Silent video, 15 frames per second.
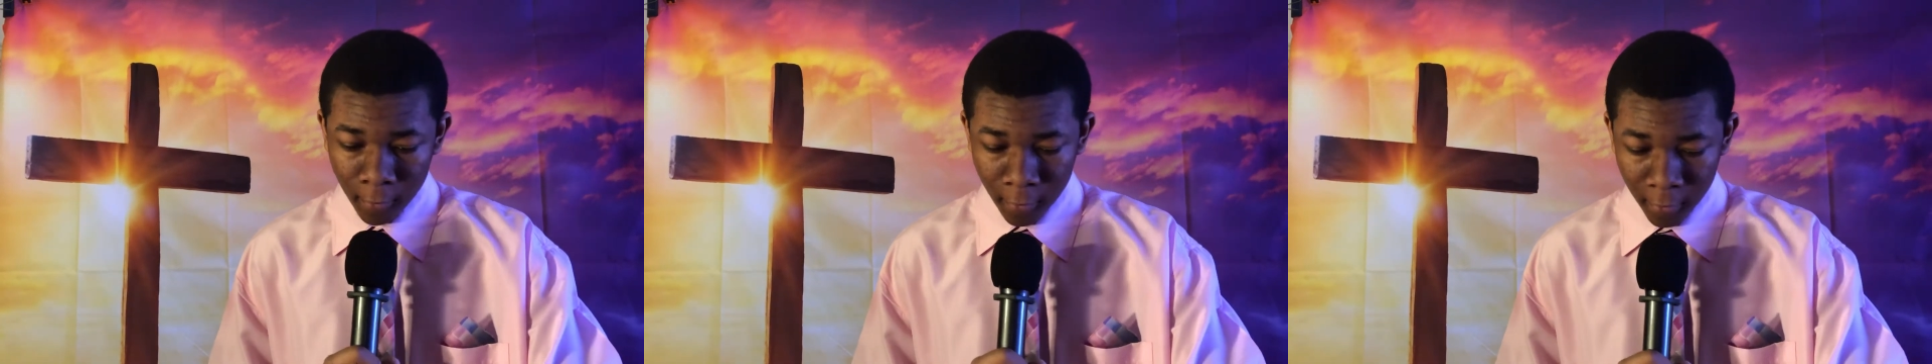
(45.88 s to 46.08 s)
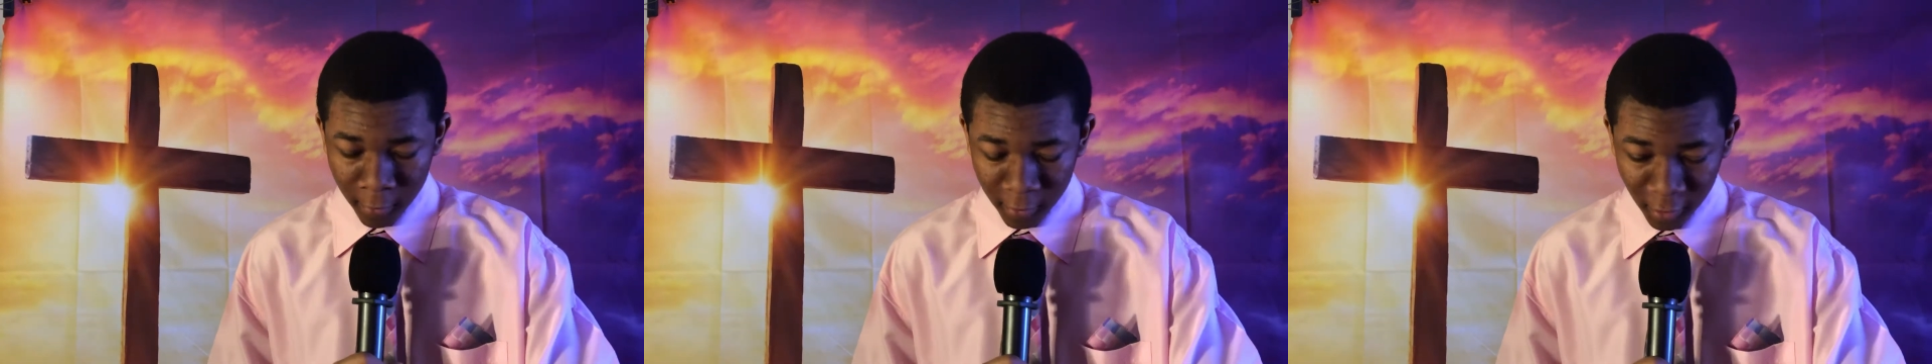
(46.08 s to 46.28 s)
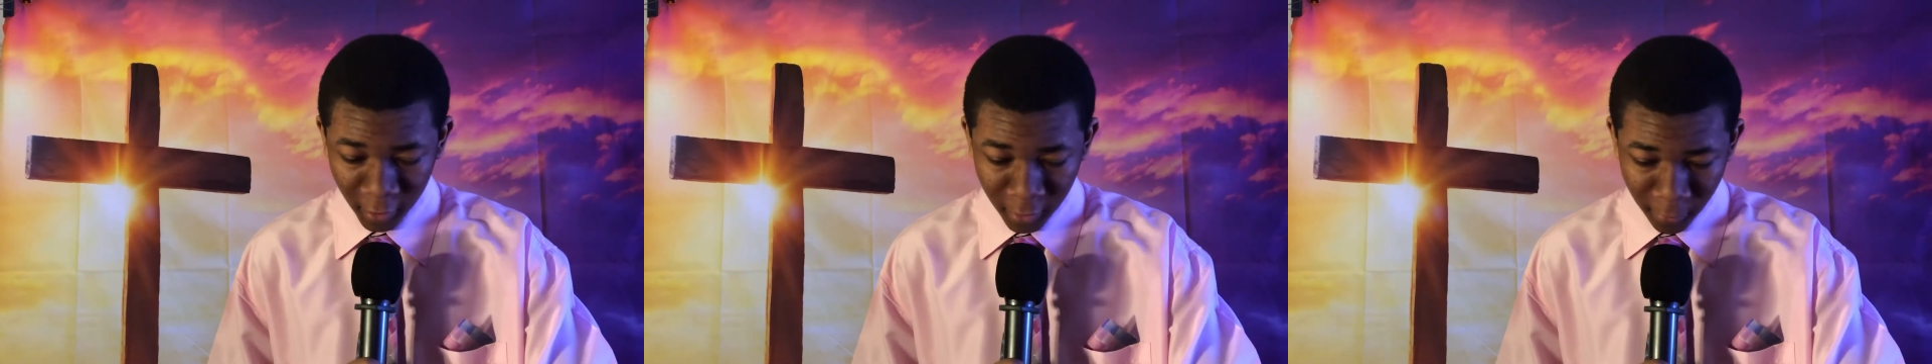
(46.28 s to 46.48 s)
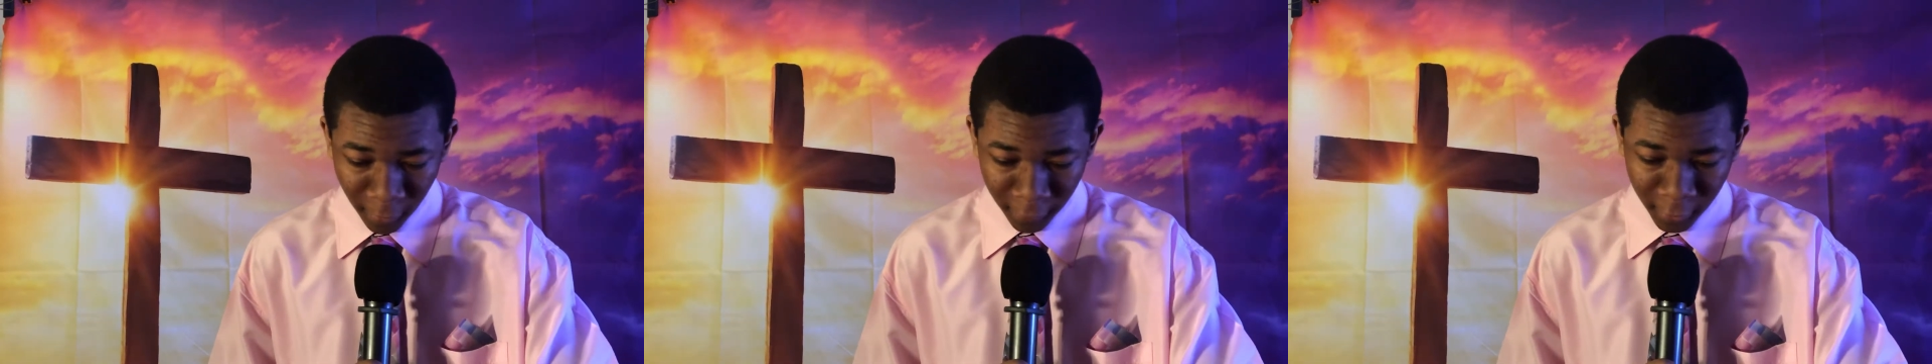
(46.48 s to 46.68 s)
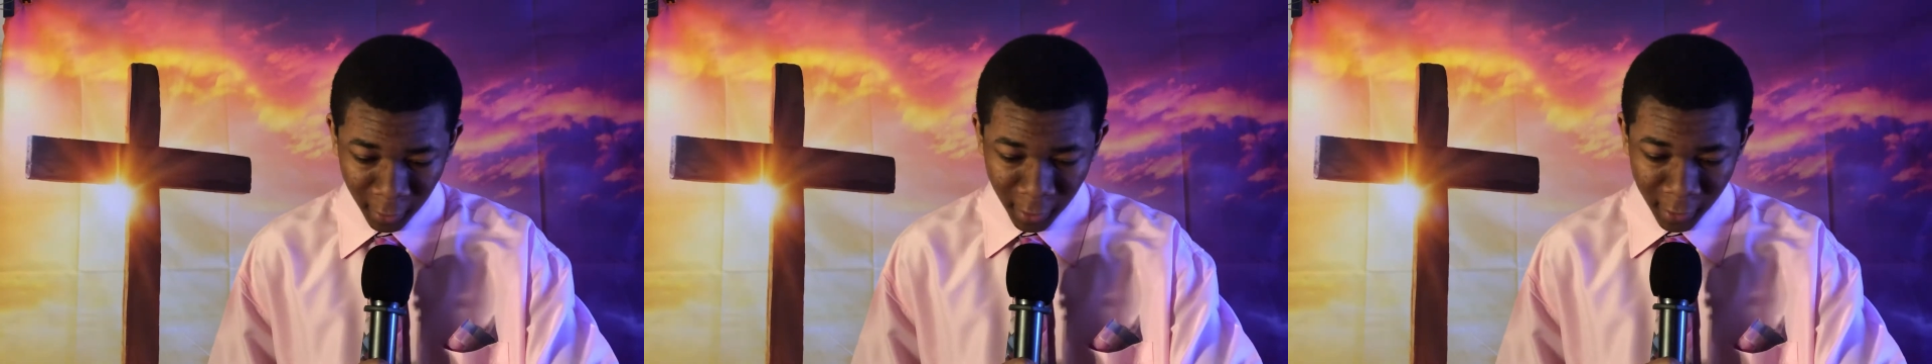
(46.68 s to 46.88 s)
The kingdom of
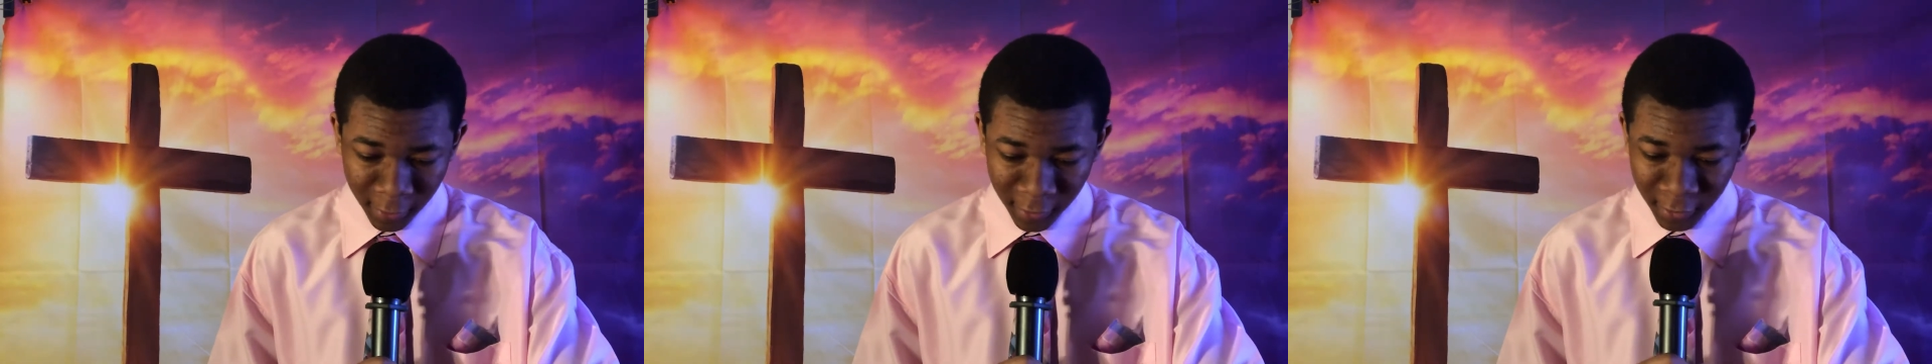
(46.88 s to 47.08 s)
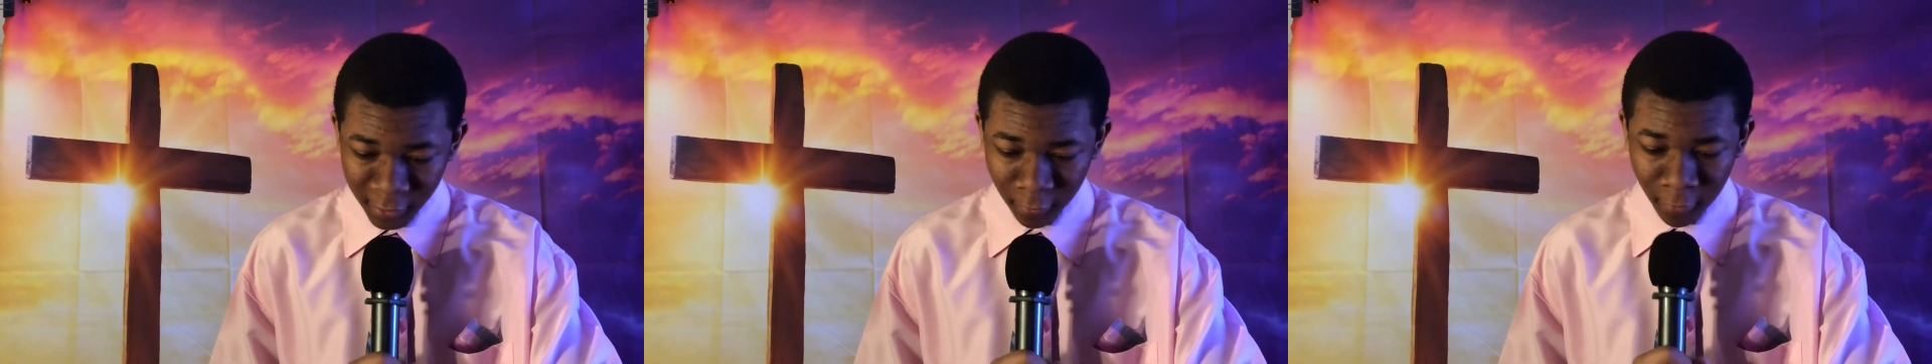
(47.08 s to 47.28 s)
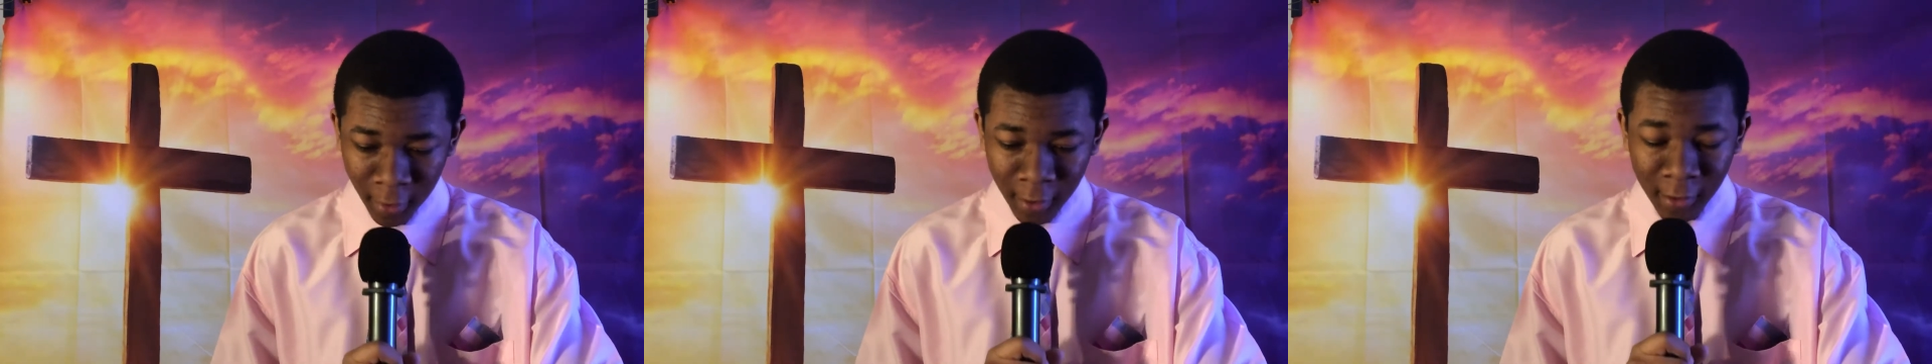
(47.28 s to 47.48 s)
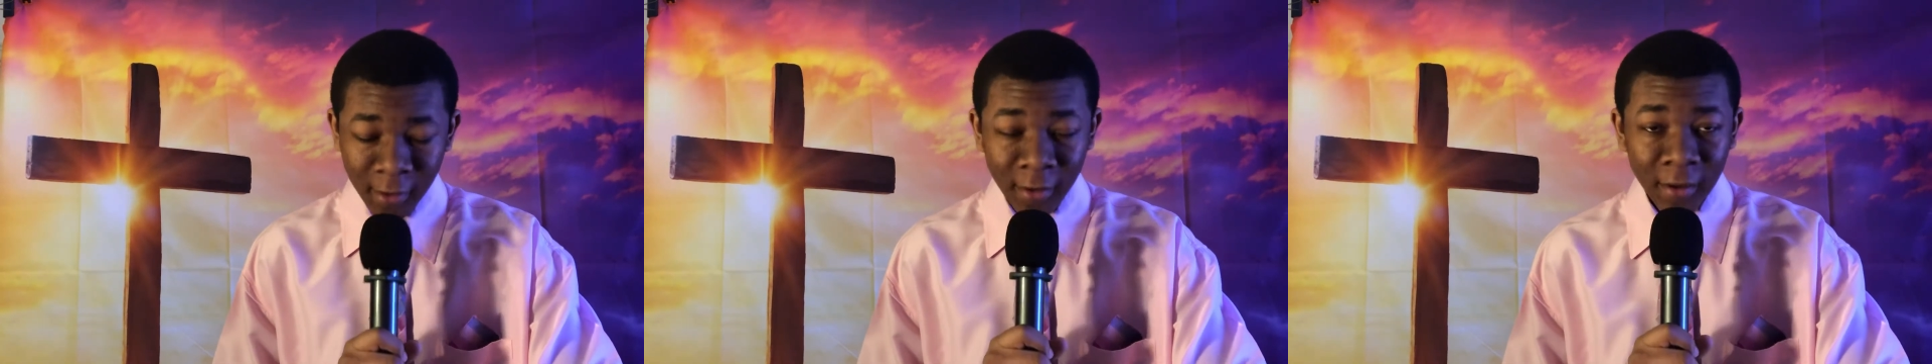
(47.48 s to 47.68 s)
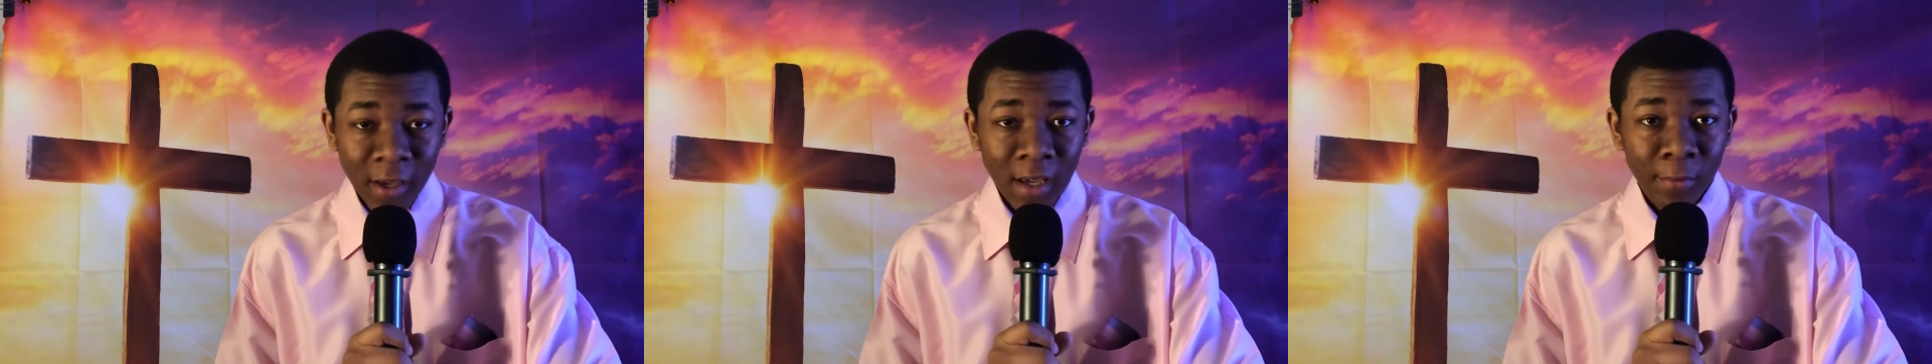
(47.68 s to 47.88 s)
God needs ready
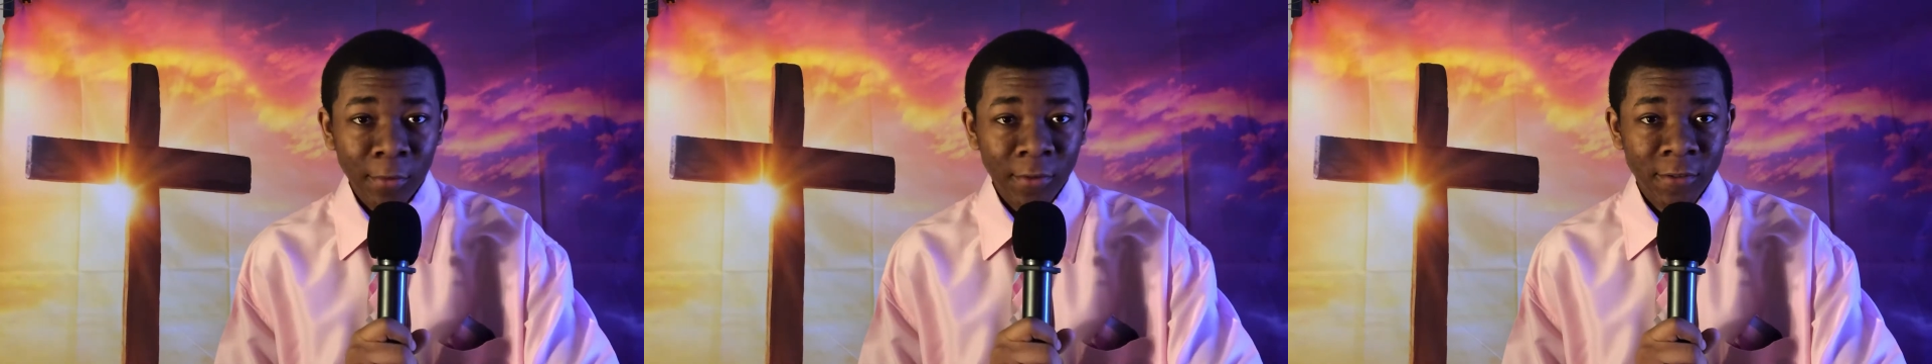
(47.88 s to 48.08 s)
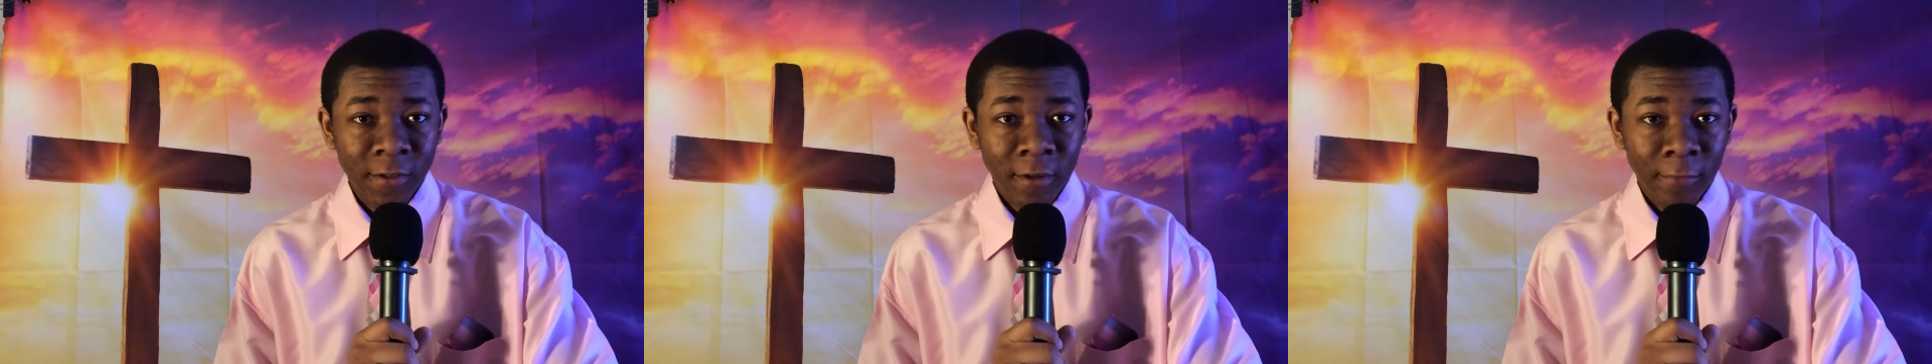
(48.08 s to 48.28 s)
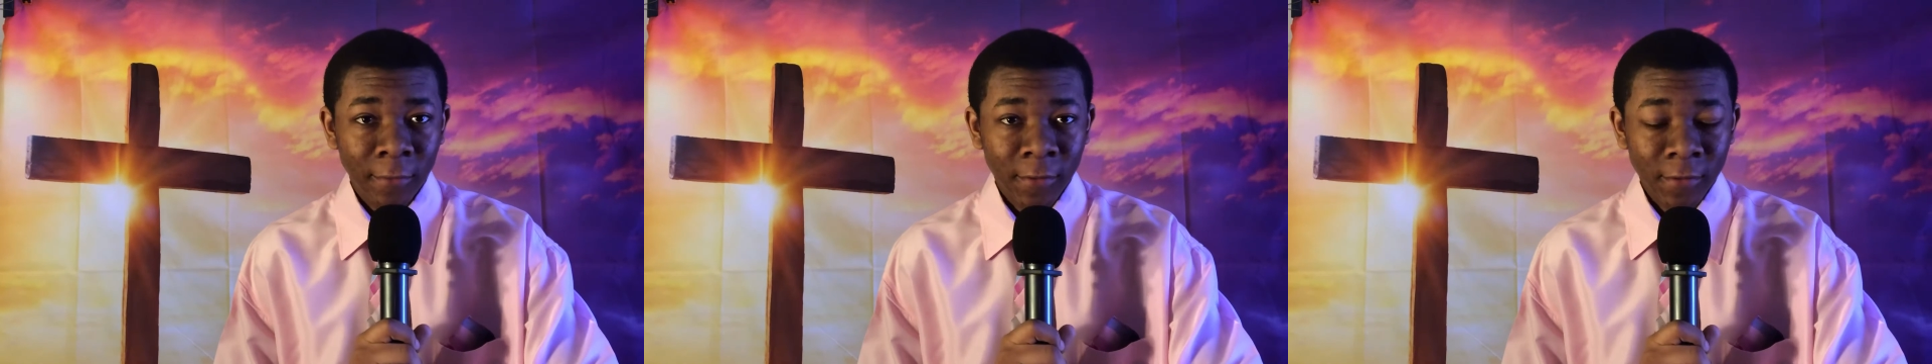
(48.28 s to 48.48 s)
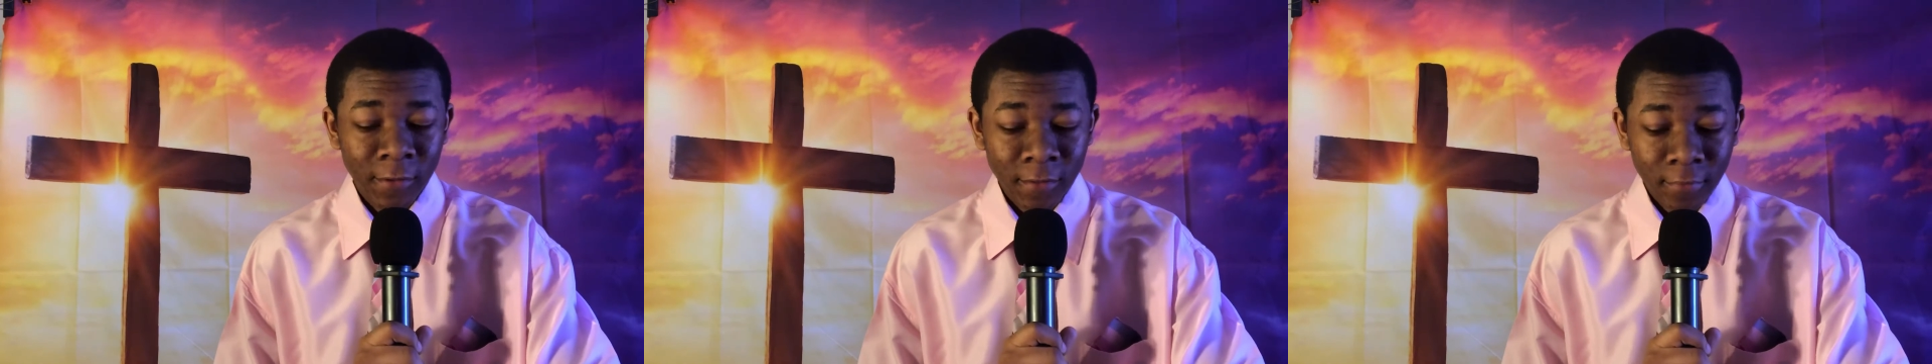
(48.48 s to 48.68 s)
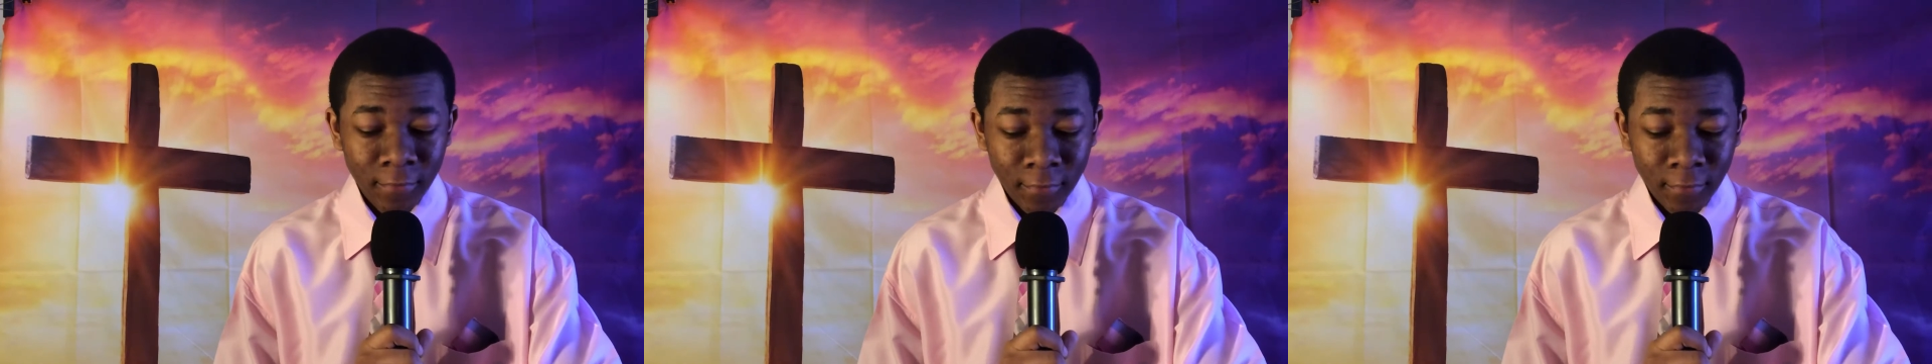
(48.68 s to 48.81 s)
and able servants.